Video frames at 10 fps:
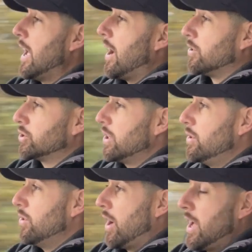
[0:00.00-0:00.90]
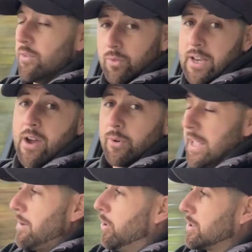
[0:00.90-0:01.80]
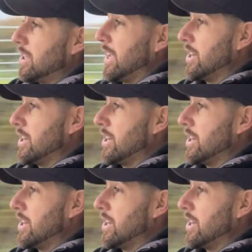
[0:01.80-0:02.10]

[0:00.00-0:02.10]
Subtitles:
I'll show you now what the app looks like.